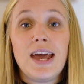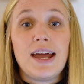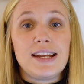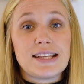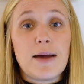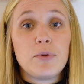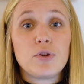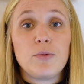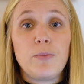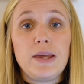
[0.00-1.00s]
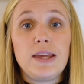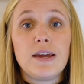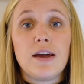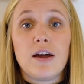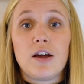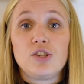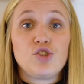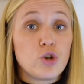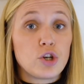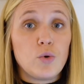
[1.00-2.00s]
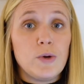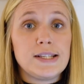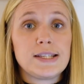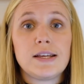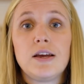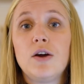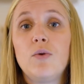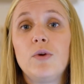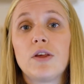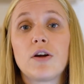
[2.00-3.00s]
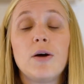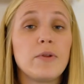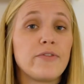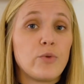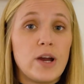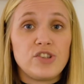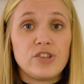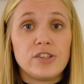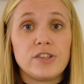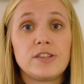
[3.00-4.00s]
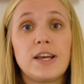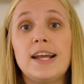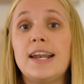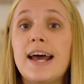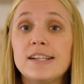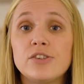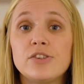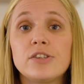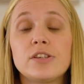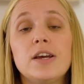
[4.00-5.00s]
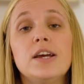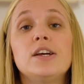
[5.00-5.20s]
An example could be a short quiz with a couple of questions and answers